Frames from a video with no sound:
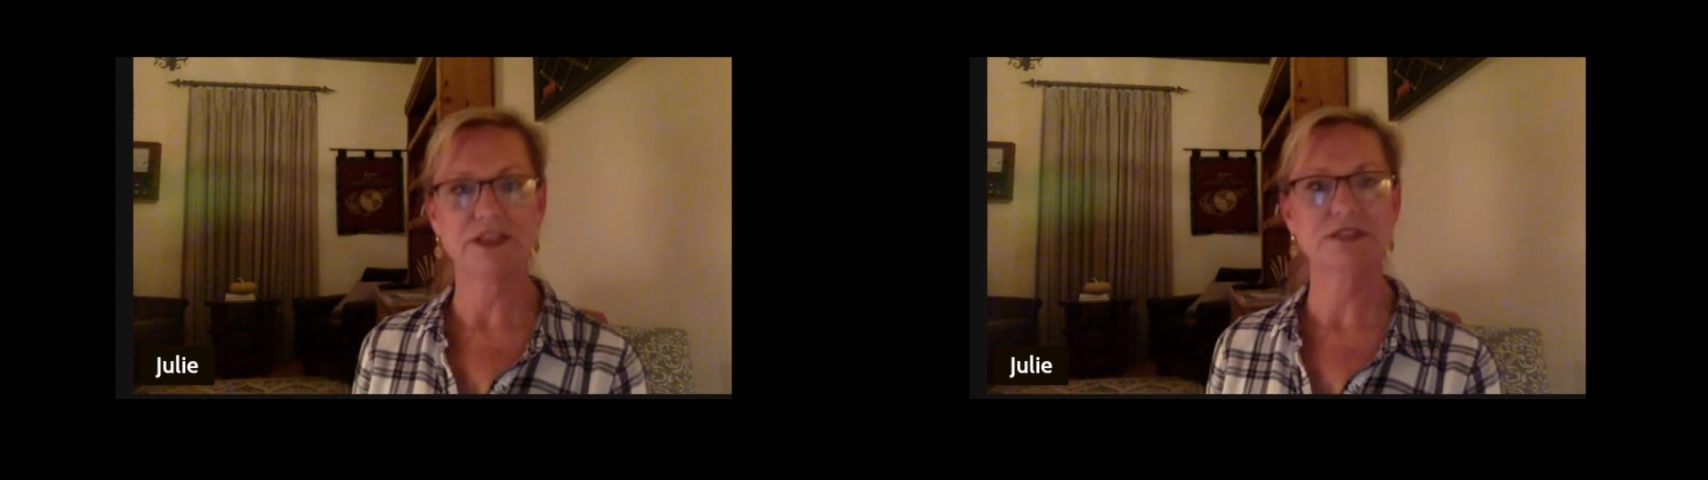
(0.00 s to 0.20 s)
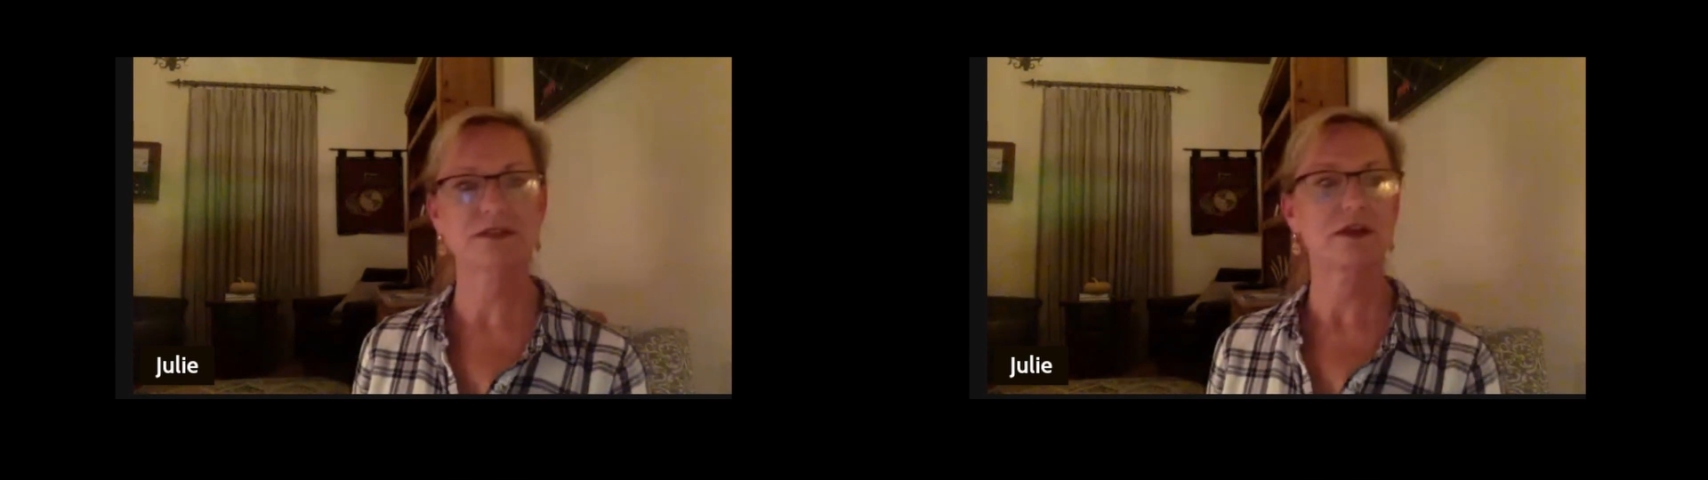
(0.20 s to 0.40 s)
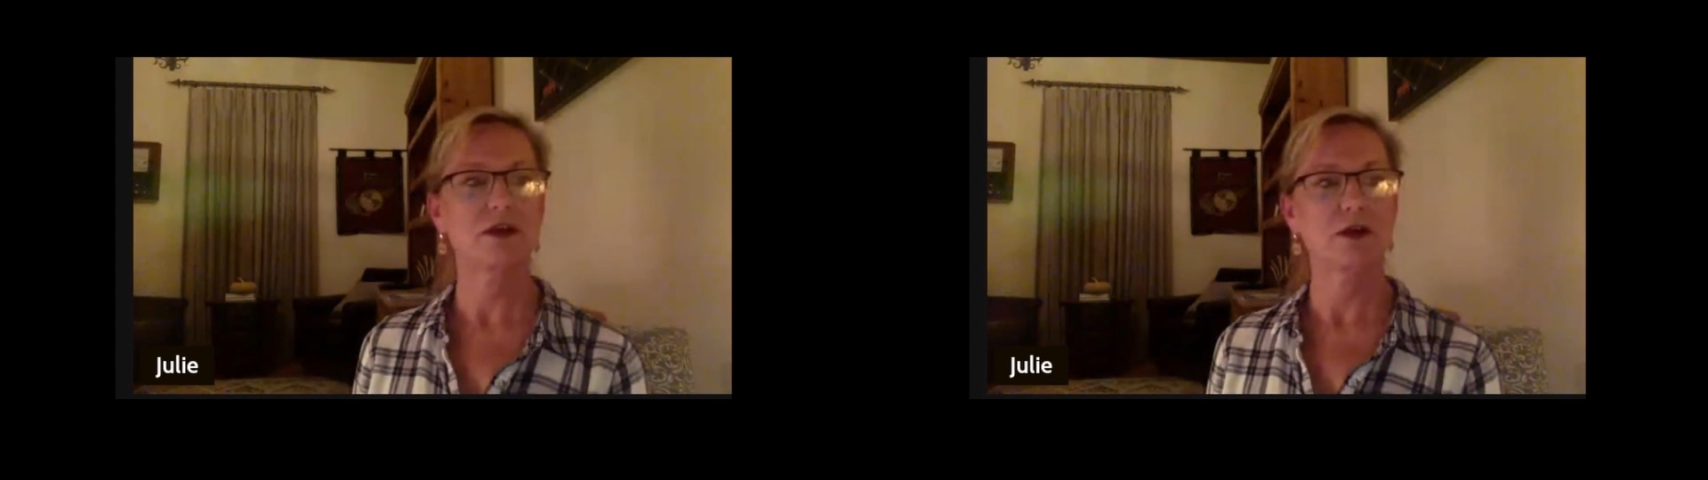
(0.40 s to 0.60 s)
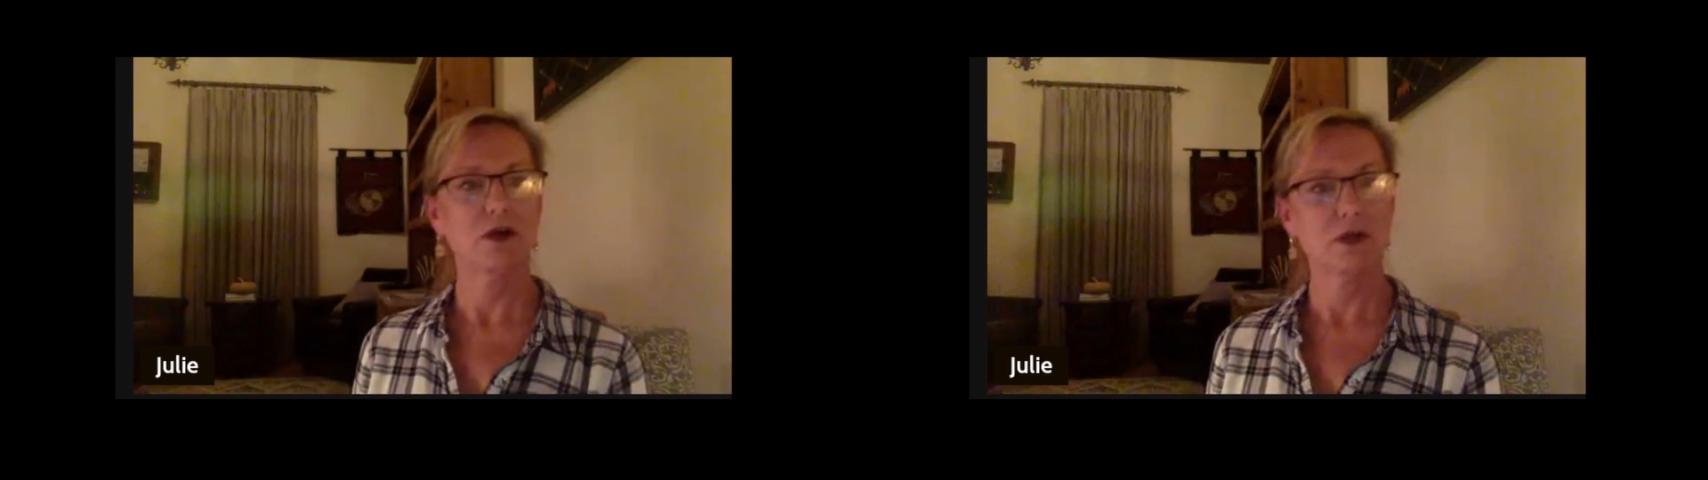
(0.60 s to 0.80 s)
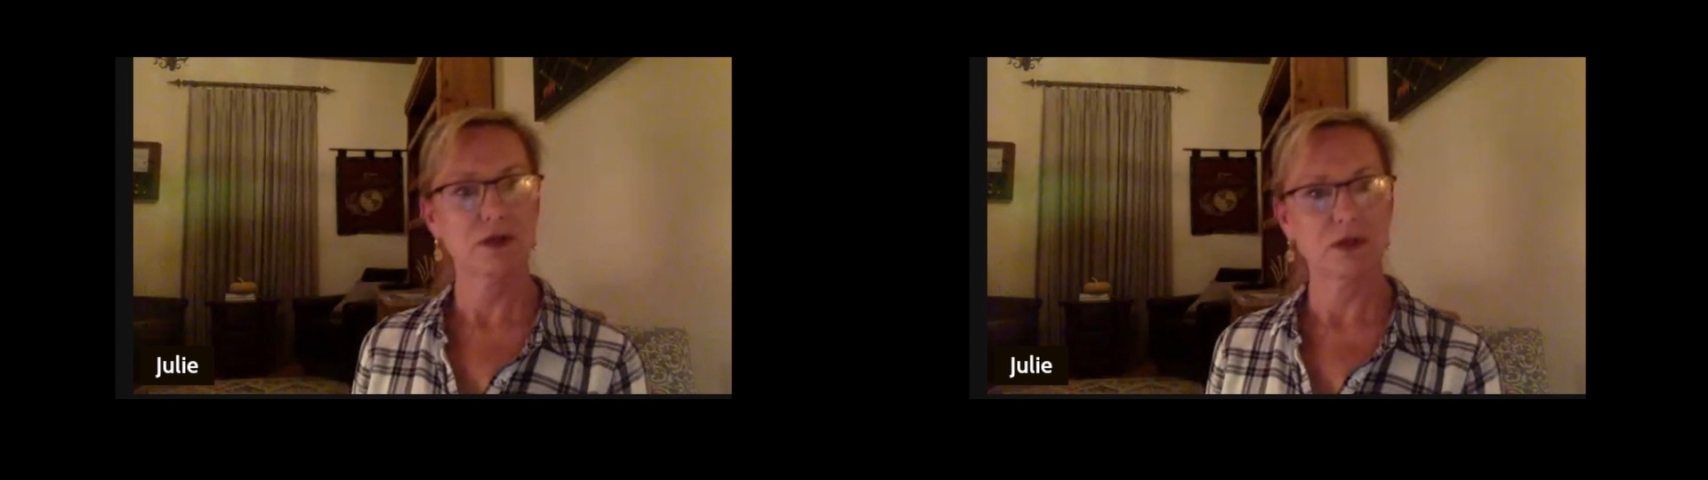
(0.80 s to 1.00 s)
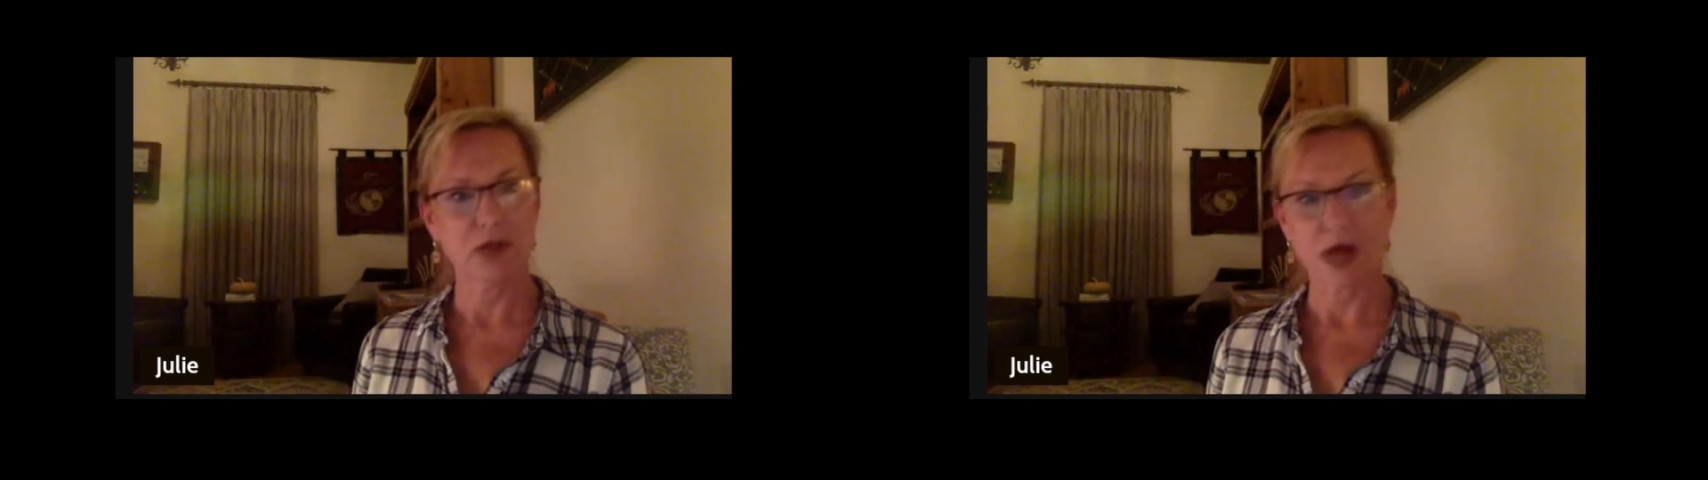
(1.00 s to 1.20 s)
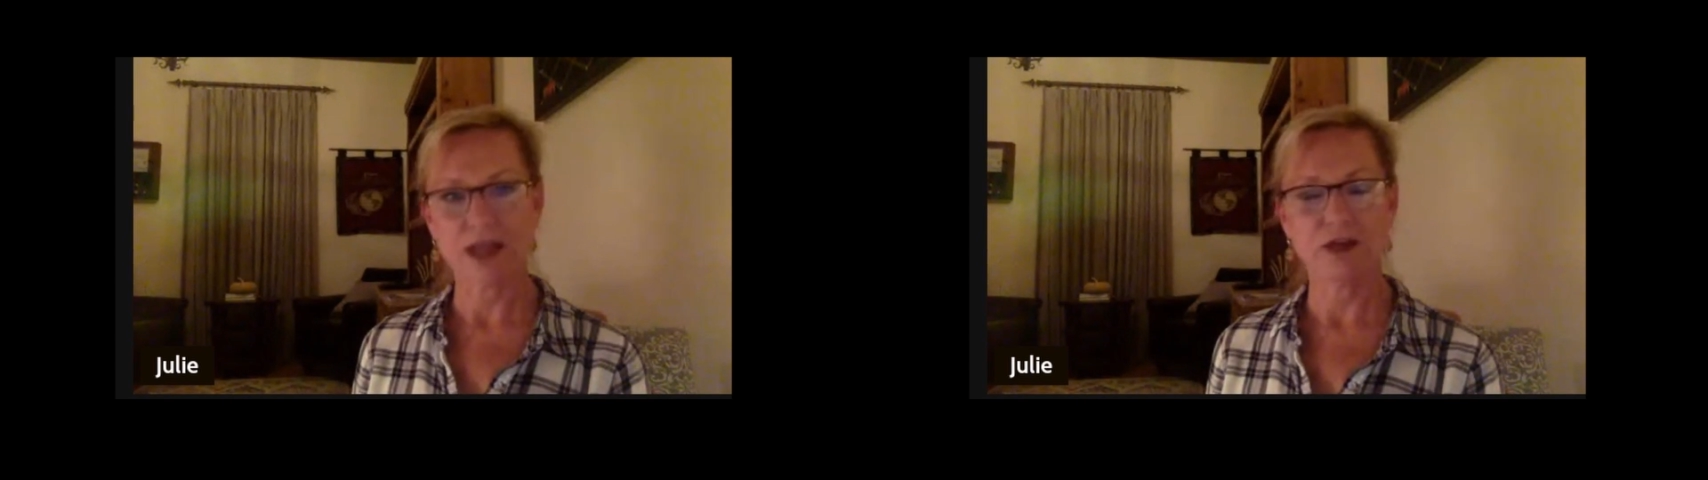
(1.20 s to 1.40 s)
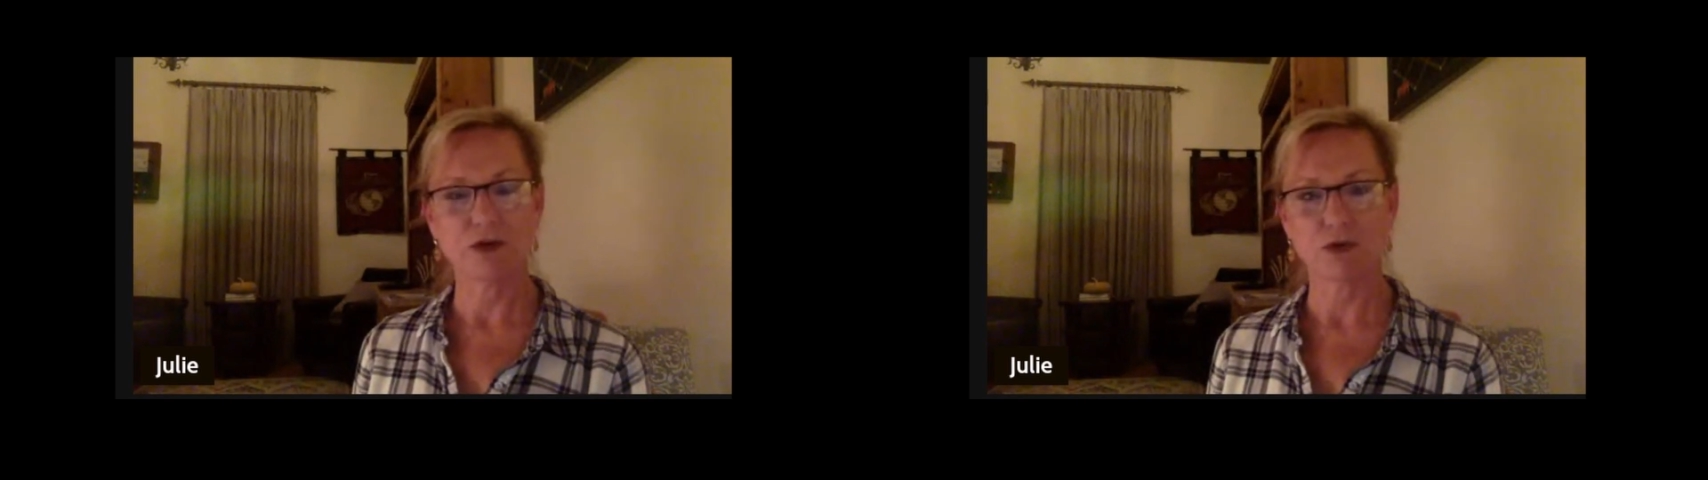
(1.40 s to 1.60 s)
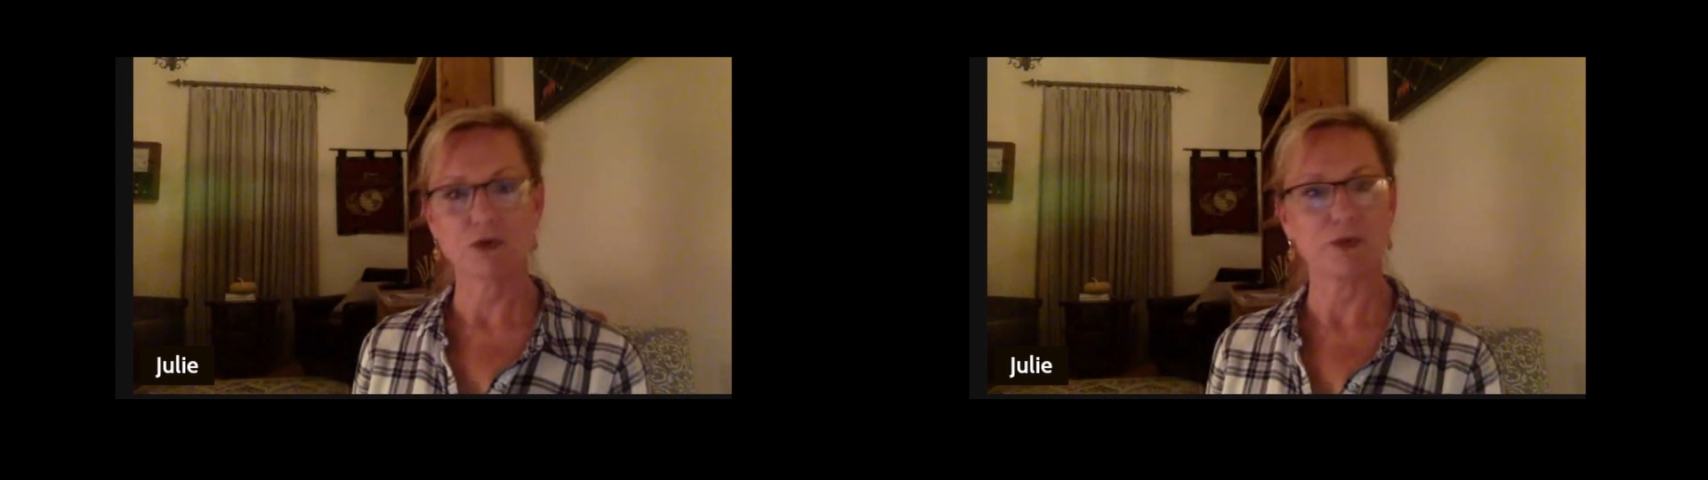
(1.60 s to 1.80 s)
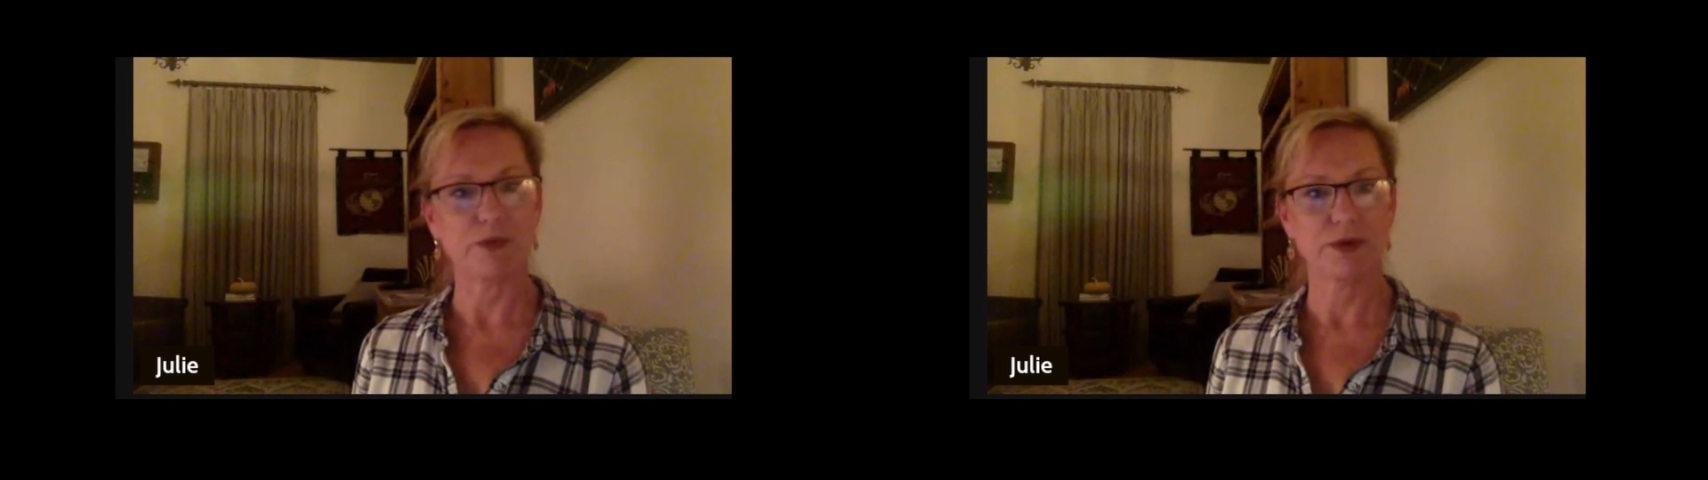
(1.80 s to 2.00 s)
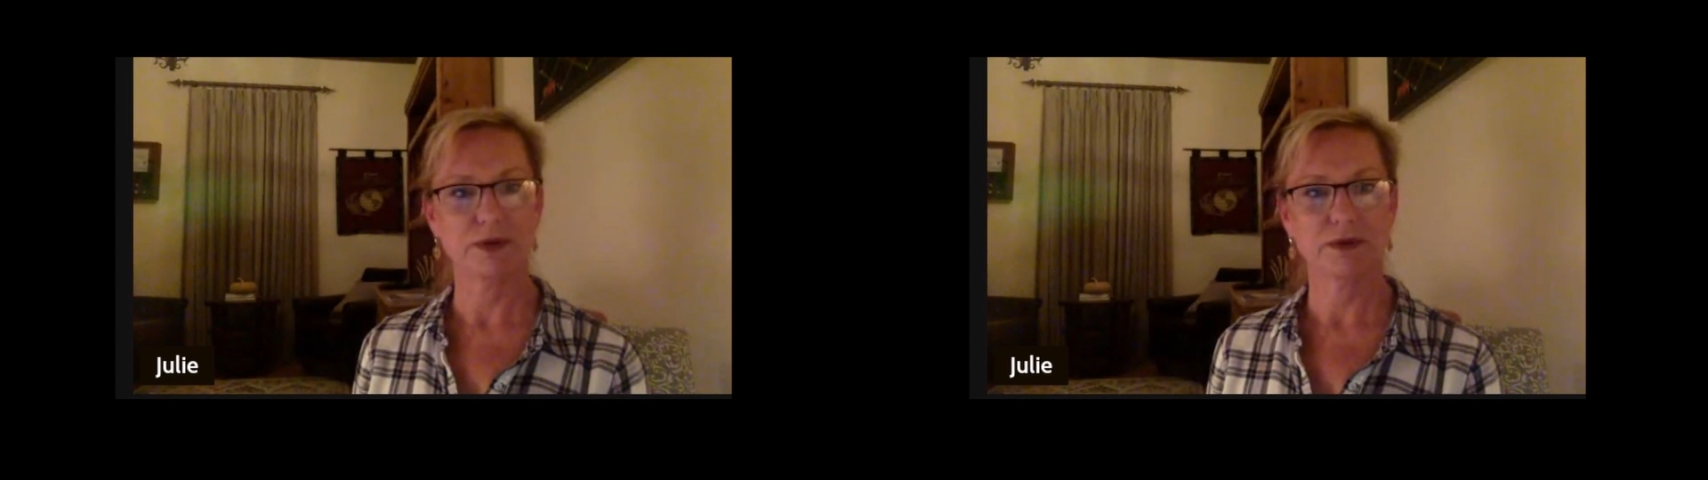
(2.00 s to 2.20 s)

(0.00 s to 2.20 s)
this lying group.